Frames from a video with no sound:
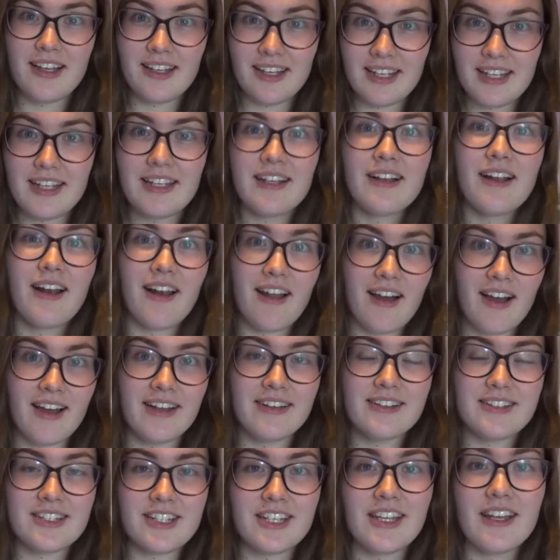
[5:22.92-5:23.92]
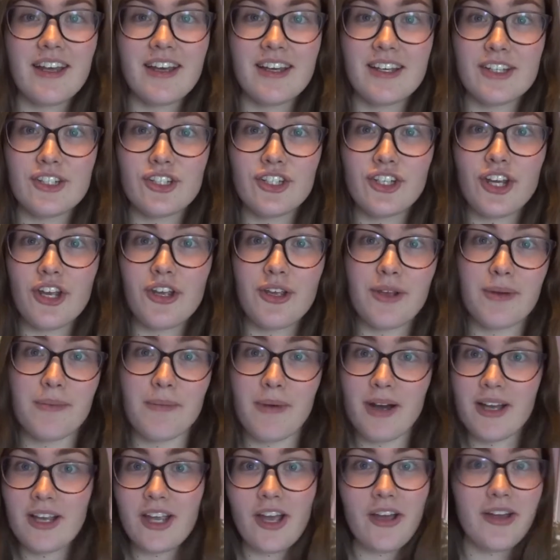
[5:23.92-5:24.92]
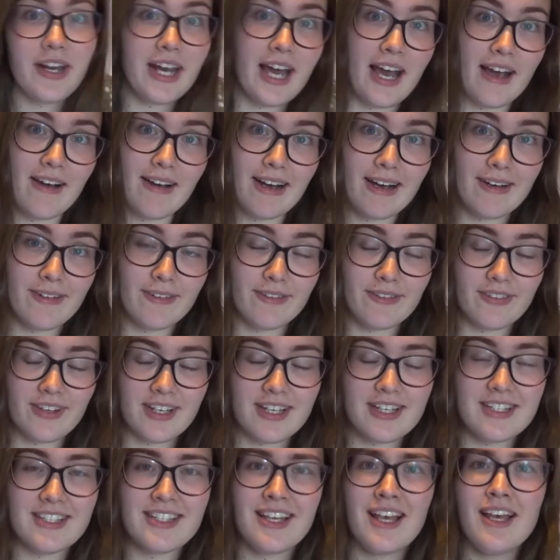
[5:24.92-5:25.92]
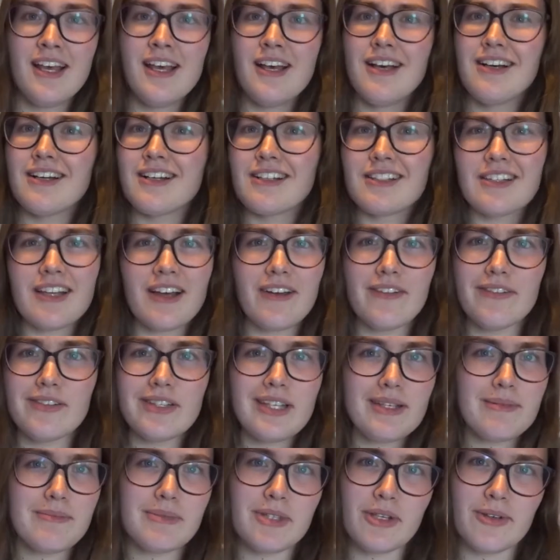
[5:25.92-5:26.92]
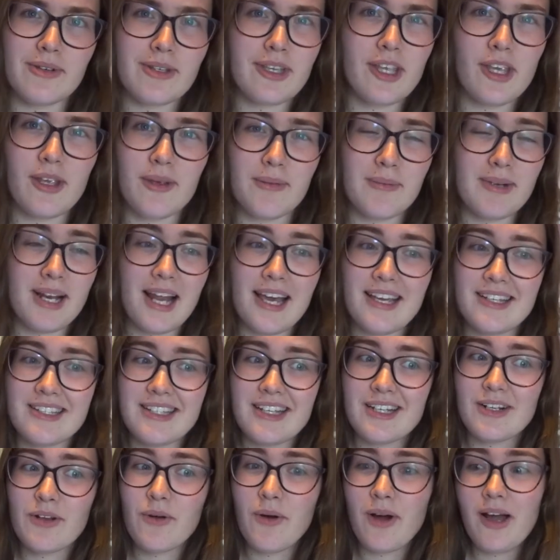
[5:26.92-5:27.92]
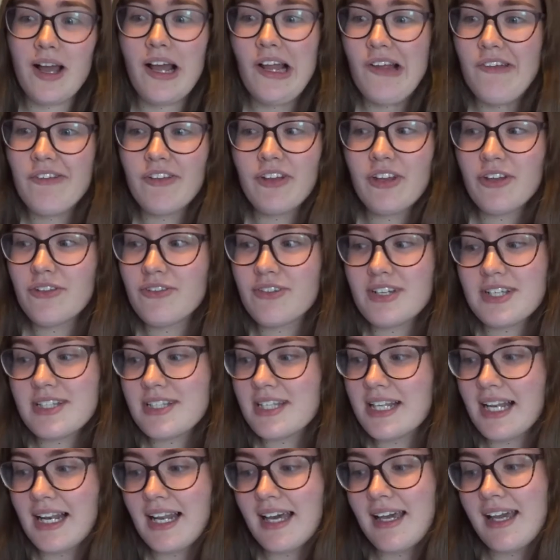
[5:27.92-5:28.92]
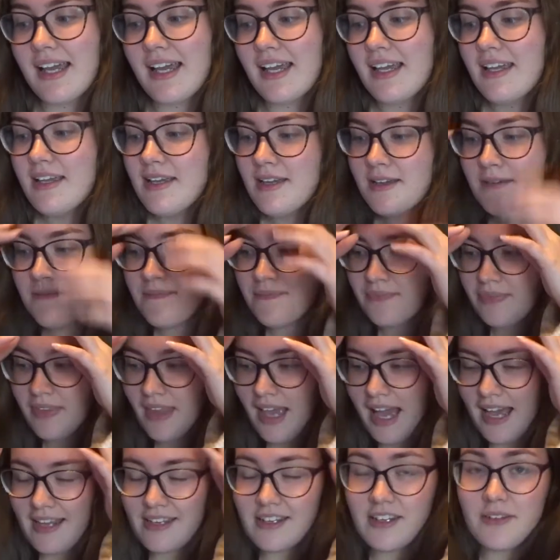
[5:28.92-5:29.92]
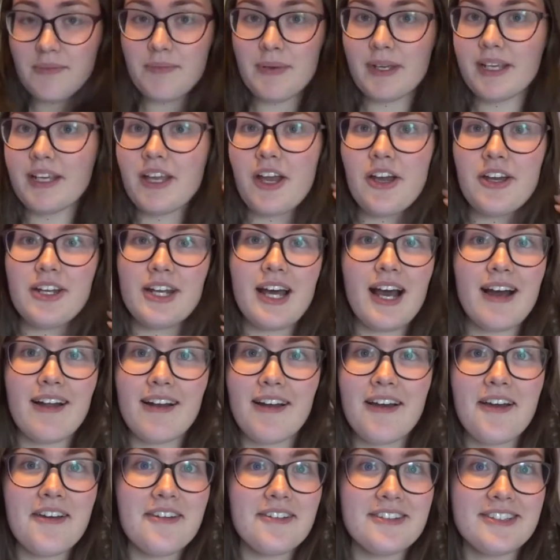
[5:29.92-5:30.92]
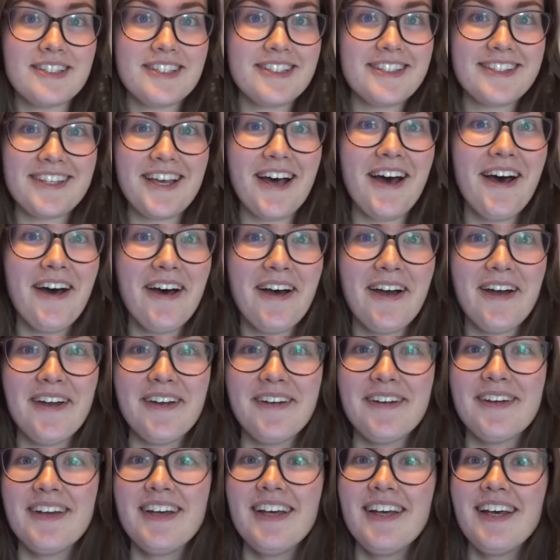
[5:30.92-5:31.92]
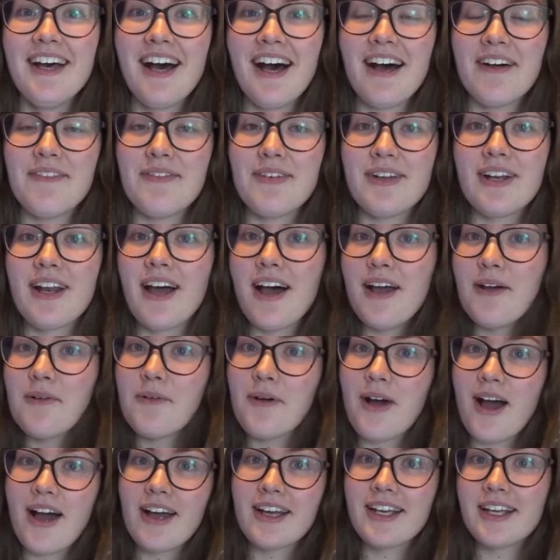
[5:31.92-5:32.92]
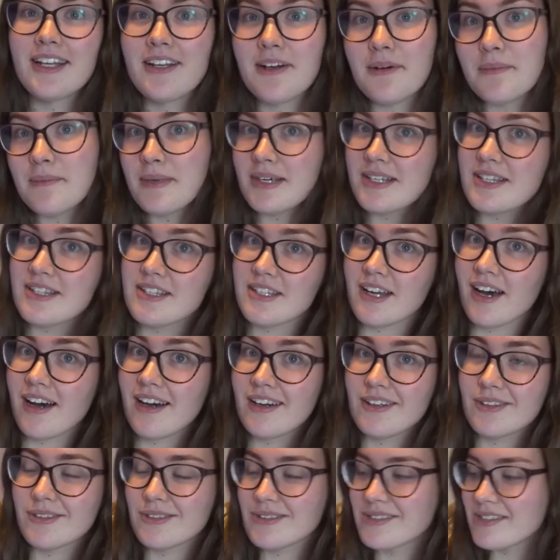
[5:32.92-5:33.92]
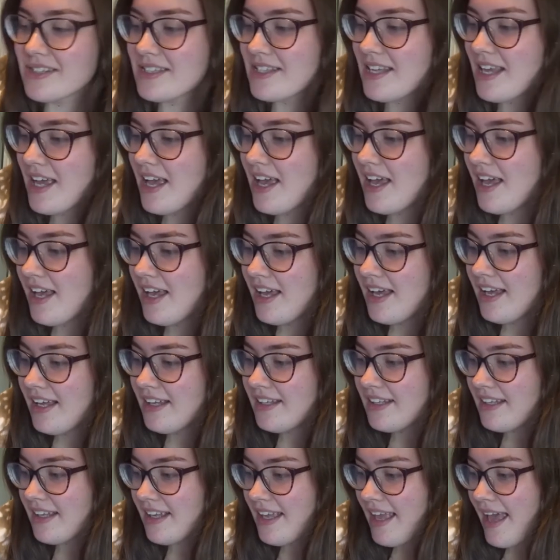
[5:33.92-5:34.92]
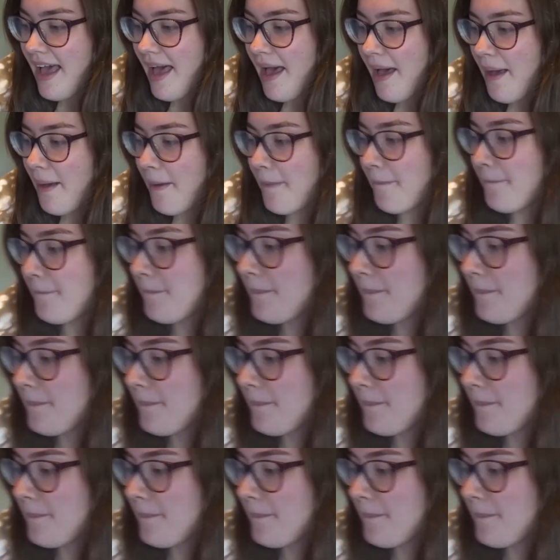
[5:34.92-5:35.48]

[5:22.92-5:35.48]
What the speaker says: inclined to show you my going out outfits, because I've seemed to have accumulated quite a few recently and I've been going out loads, so I've been like working on my styles. Yeah,